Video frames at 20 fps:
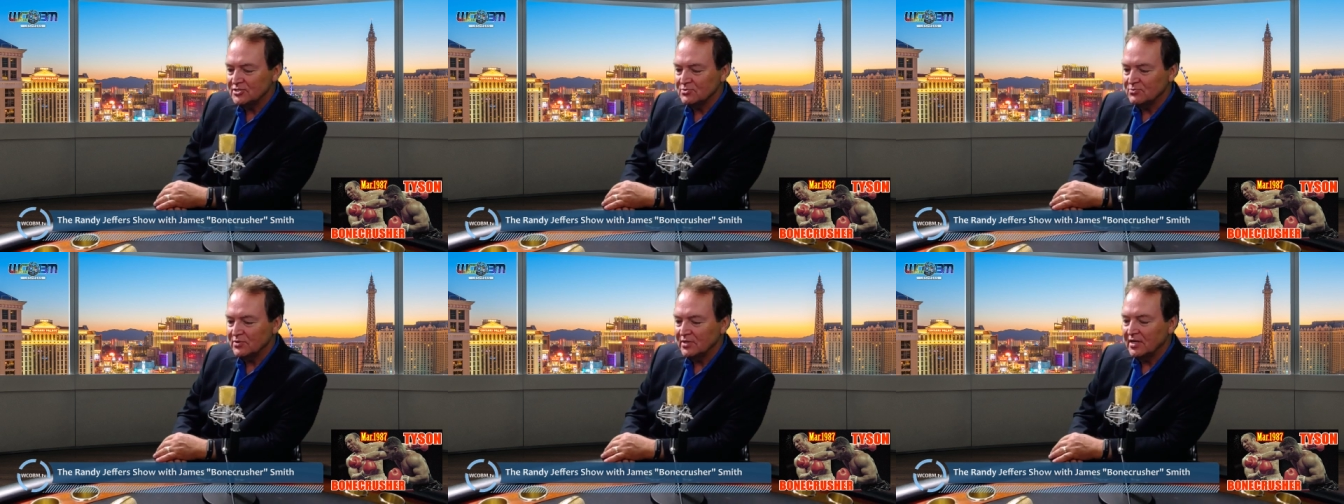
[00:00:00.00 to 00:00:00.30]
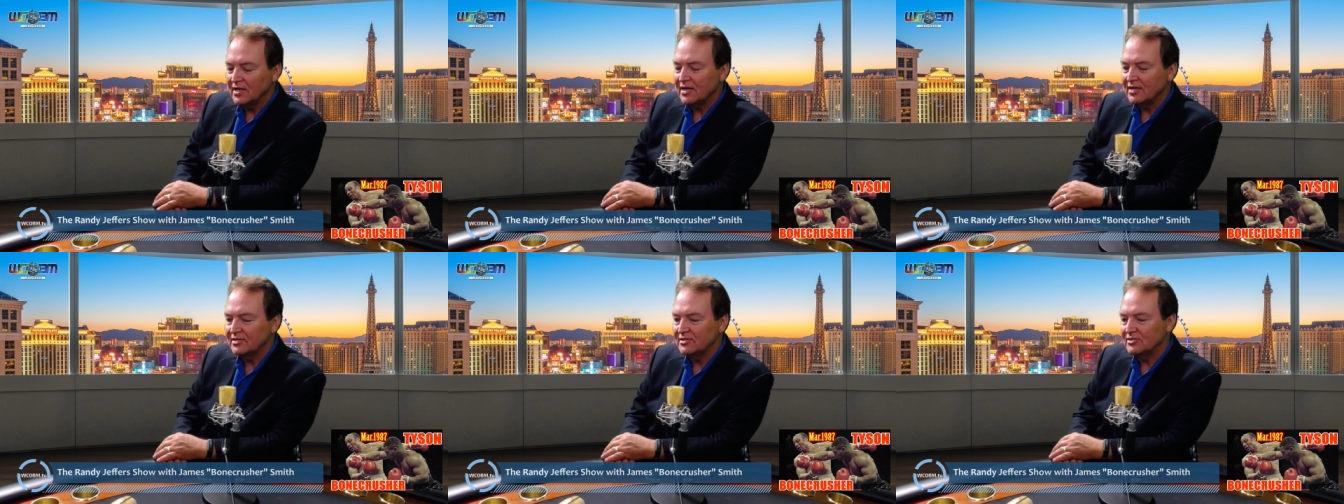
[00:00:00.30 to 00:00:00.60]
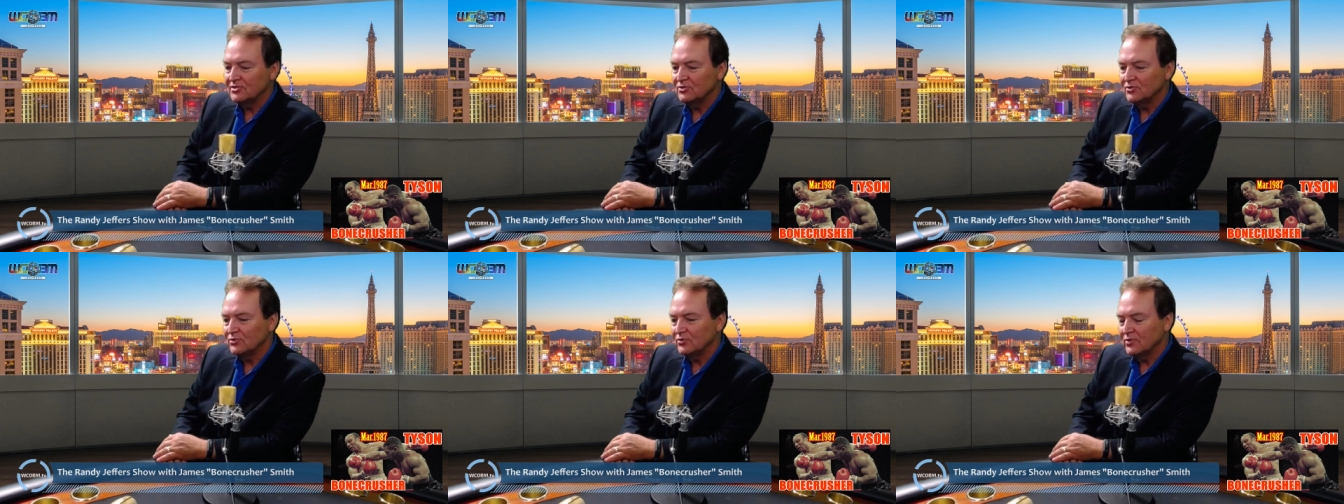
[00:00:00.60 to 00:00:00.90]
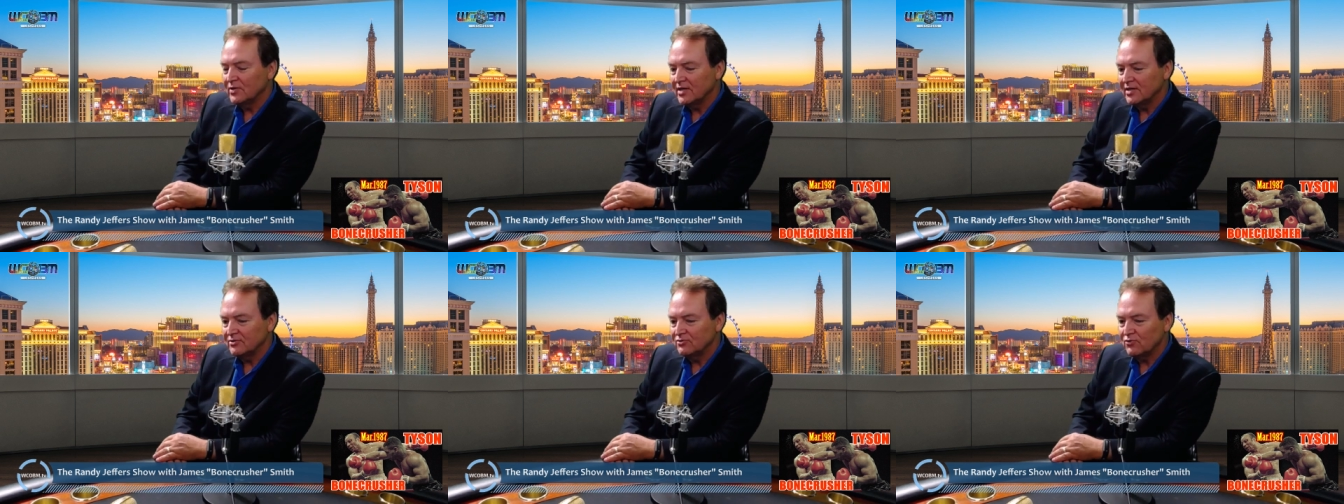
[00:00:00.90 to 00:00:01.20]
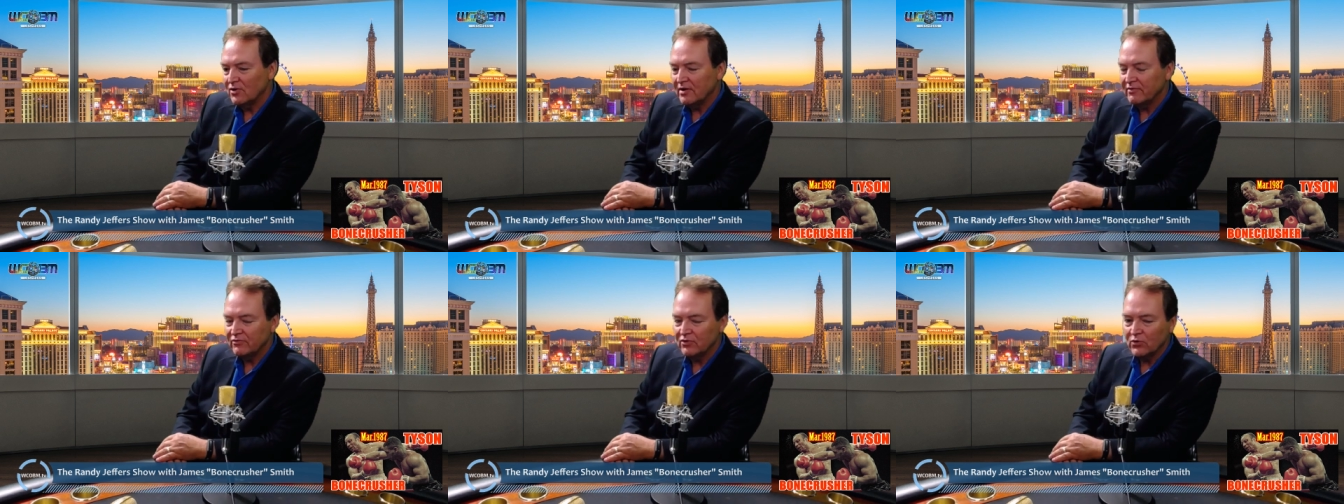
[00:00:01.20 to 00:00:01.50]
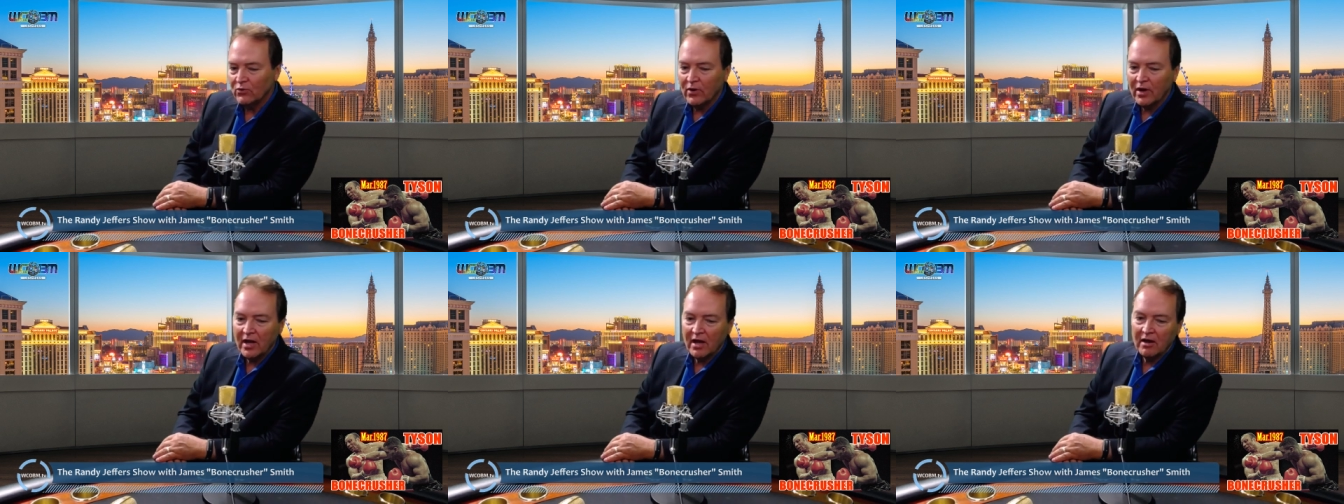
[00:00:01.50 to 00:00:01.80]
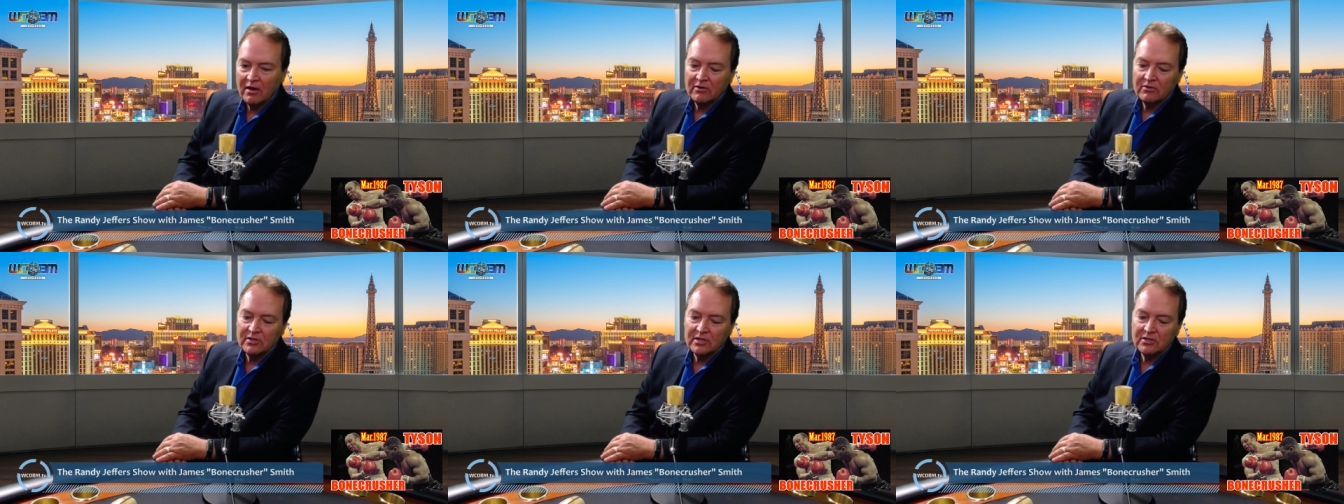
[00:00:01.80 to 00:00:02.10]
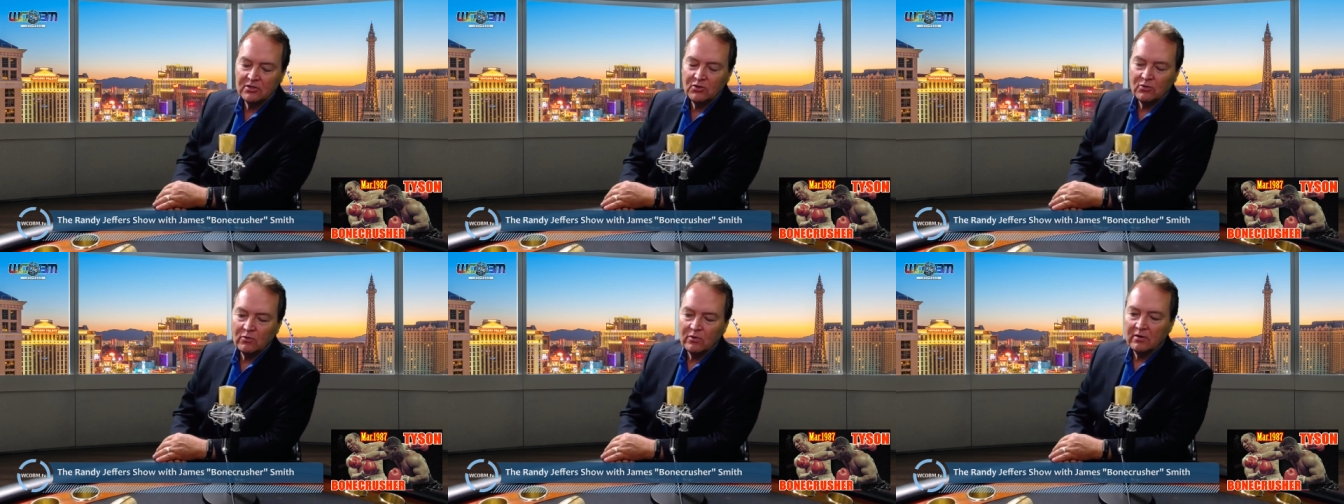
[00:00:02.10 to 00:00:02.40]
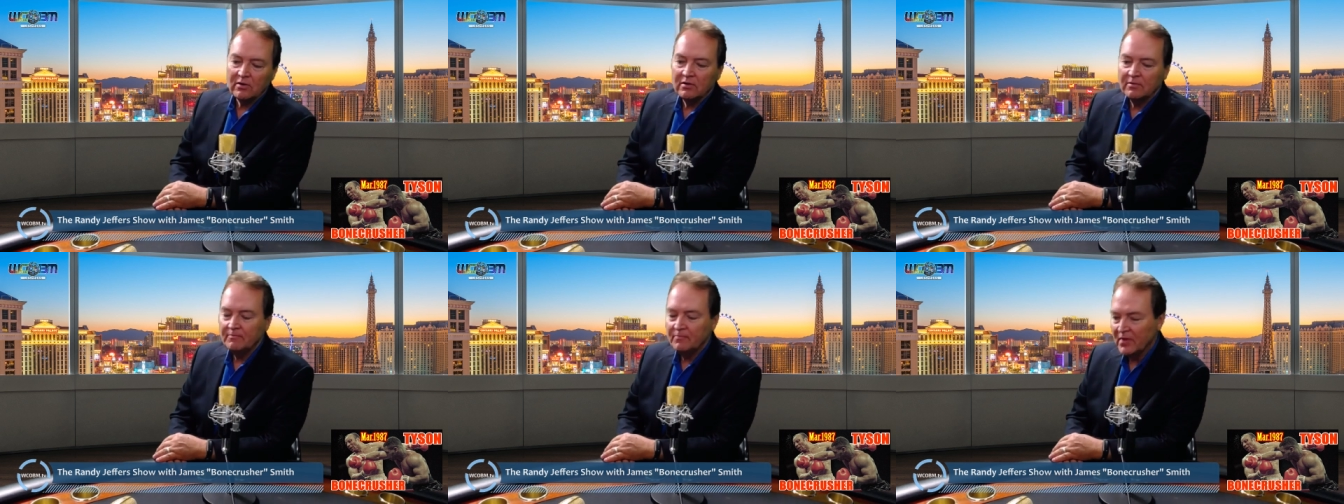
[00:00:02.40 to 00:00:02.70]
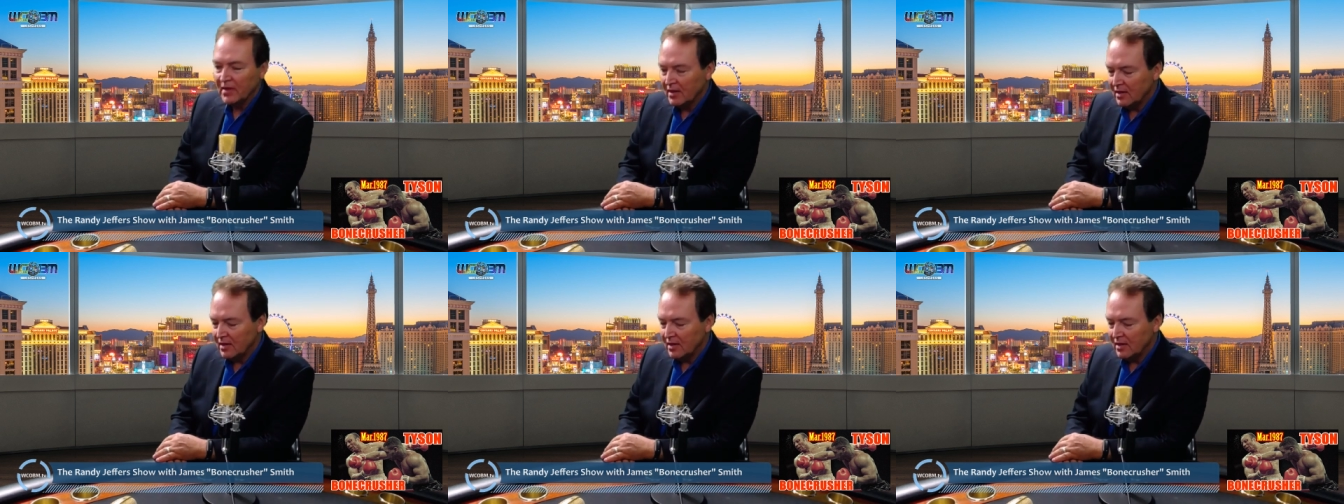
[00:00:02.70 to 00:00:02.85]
and we got to travel around, and you were